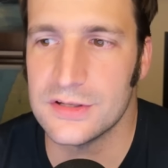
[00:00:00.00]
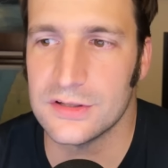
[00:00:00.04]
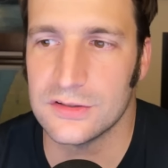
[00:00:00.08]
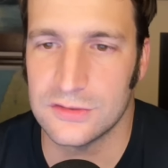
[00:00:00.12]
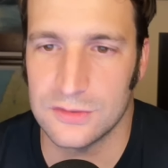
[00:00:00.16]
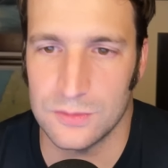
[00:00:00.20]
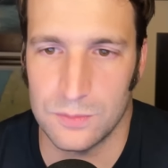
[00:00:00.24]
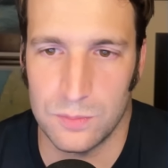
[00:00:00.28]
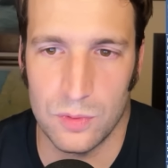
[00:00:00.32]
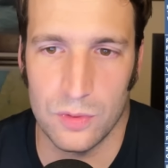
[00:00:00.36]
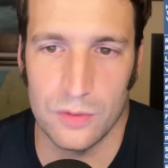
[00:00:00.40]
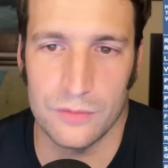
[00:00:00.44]

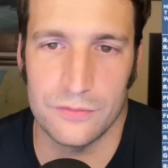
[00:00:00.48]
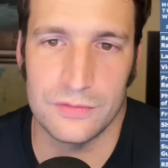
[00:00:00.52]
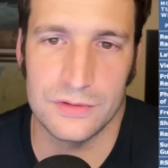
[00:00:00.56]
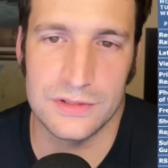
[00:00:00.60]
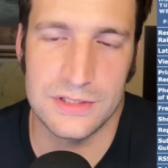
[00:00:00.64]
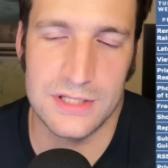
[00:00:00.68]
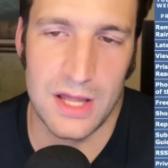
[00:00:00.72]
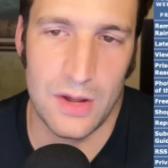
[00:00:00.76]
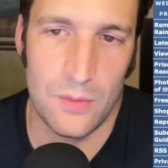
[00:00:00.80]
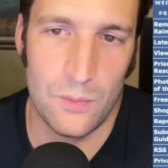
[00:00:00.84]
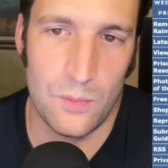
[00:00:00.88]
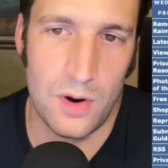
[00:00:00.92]
support for
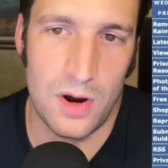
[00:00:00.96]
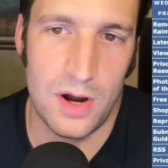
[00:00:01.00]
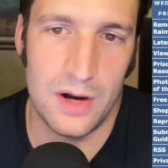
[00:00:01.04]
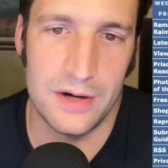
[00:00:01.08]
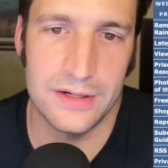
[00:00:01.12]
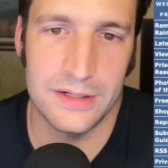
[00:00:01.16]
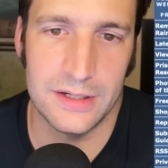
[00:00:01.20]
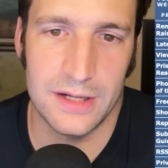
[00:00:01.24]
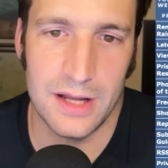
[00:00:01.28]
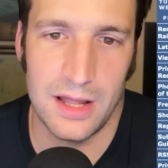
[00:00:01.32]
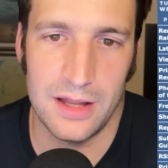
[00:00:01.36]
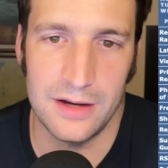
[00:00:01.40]
Taiwan
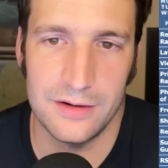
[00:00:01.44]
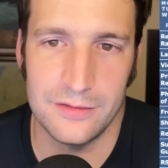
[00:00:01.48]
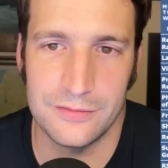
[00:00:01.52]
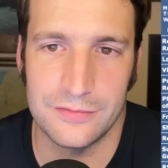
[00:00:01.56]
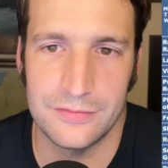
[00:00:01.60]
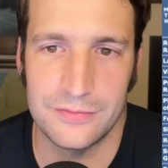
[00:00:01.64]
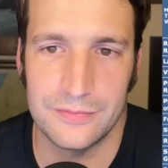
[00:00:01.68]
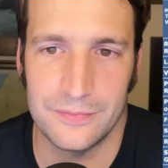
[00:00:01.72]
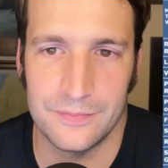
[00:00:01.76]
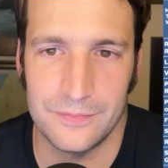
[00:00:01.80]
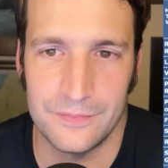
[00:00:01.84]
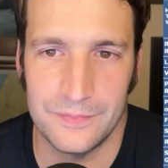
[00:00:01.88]
and kind
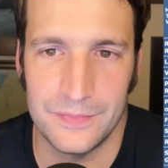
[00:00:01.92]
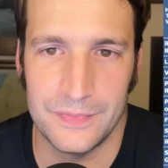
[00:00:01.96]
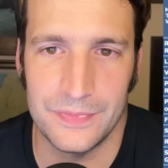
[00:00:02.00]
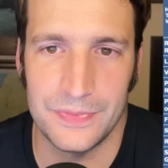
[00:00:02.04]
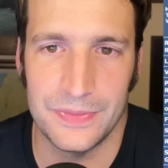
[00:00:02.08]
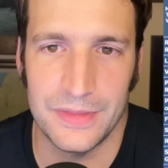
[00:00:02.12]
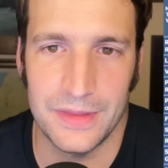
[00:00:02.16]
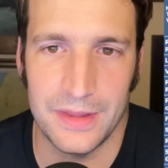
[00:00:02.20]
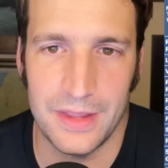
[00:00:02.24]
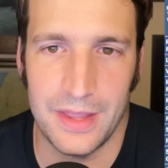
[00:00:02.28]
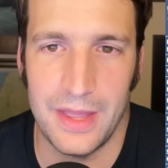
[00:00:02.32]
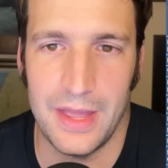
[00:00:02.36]
of
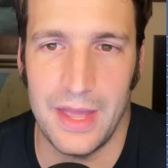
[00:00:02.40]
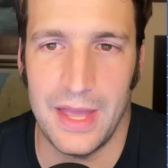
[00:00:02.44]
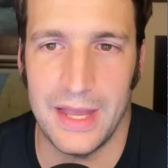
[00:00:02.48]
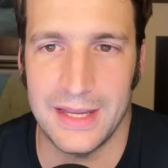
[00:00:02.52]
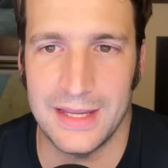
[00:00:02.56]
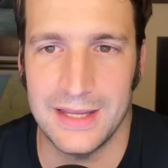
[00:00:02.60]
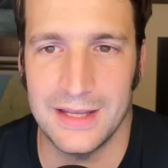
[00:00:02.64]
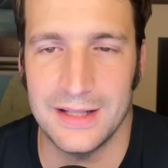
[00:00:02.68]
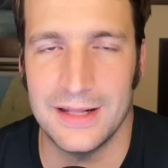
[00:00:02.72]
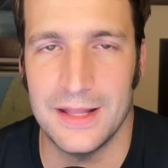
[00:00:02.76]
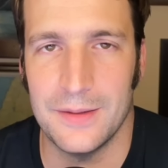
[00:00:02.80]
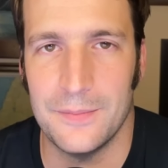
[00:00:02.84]

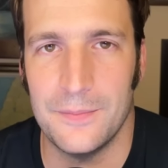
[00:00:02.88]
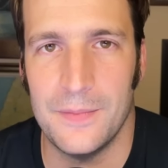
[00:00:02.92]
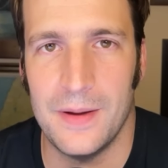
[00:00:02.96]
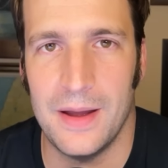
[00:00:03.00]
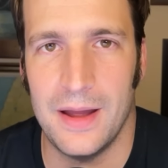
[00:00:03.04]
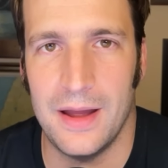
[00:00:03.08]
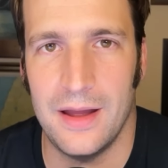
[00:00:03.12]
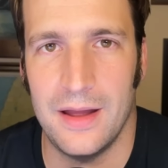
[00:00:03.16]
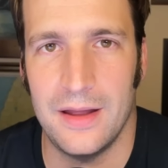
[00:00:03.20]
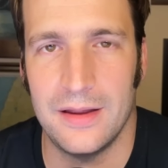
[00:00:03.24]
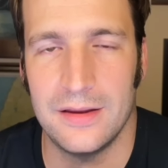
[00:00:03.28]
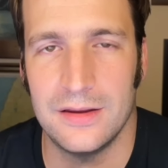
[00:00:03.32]
egging them,
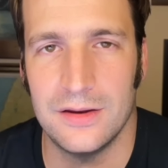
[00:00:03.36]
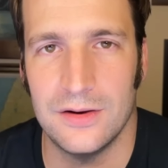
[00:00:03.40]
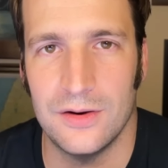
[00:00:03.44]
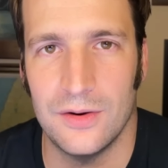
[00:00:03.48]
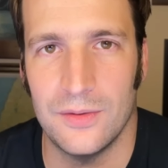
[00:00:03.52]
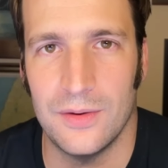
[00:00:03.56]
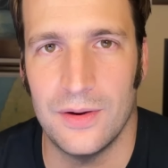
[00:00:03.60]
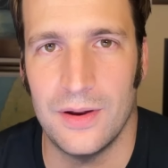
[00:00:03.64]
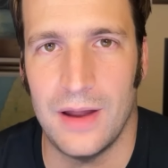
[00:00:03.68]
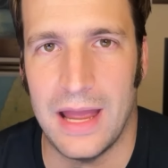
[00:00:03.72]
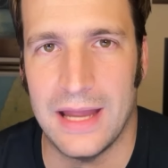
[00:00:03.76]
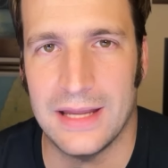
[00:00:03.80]
you
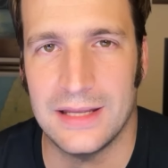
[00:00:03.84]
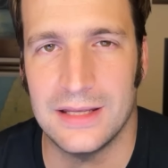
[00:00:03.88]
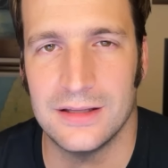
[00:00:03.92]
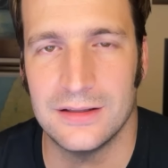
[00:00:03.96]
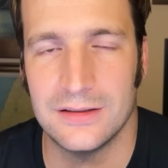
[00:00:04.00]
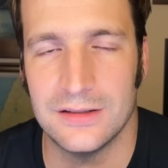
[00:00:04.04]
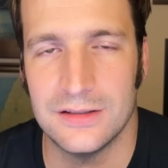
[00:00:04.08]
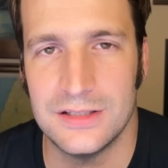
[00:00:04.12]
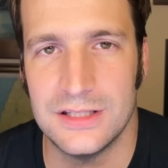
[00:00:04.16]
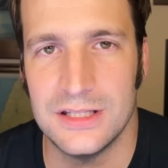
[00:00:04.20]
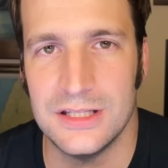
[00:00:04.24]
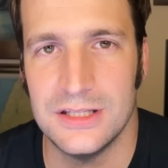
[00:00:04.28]
know, egging
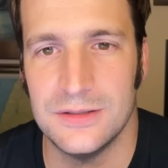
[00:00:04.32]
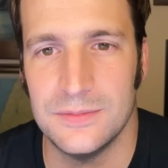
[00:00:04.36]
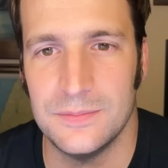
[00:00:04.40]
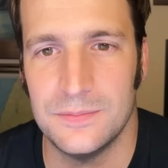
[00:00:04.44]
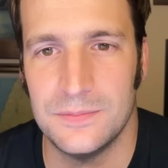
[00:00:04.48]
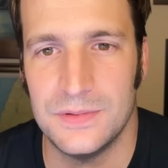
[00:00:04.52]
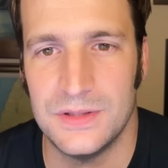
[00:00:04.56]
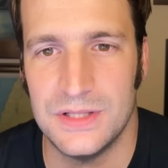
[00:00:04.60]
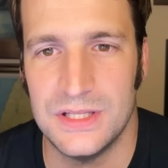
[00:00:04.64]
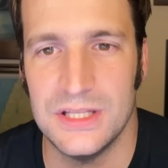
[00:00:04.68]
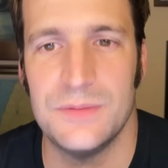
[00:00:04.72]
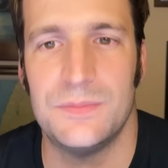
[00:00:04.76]
the
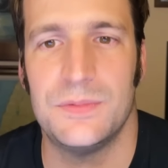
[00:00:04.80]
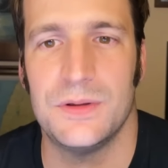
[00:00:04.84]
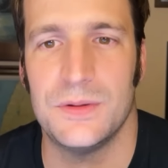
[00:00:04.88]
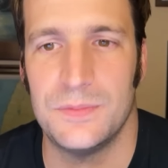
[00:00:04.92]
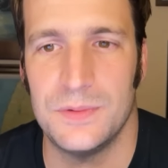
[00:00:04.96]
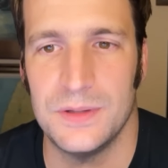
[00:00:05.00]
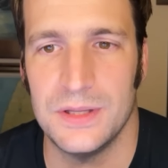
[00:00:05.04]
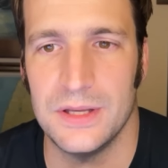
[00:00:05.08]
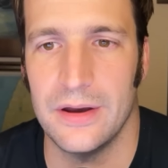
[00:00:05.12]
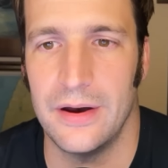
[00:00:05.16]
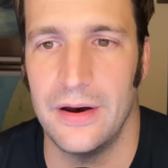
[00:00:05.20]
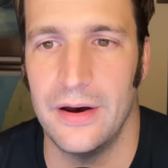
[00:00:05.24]

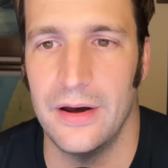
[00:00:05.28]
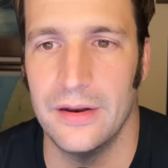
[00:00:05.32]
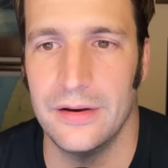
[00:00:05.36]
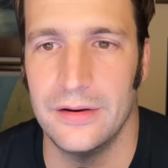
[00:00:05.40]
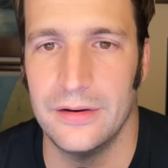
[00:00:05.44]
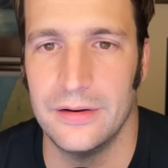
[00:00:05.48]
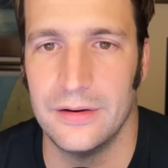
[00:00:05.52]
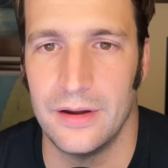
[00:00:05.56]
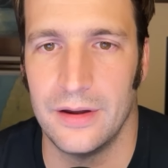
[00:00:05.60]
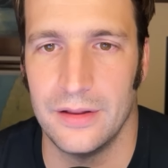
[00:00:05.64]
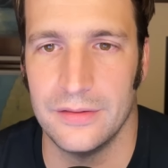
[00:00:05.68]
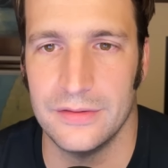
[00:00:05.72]
DPP
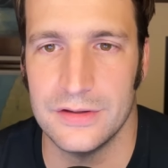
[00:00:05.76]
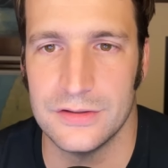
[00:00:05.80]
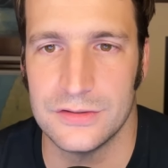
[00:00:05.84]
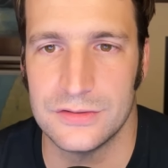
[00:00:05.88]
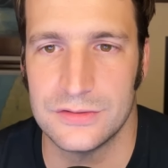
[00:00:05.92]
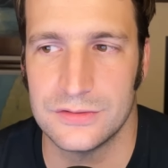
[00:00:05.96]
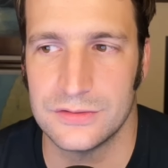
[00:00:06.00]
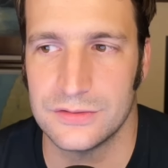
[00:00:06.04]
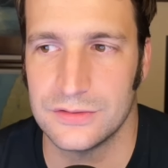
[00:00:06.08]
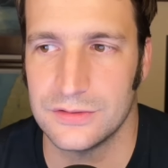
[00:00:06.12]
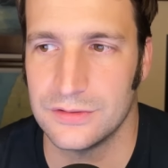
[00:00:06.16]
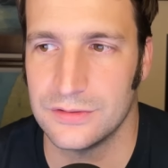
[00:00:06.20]
on this.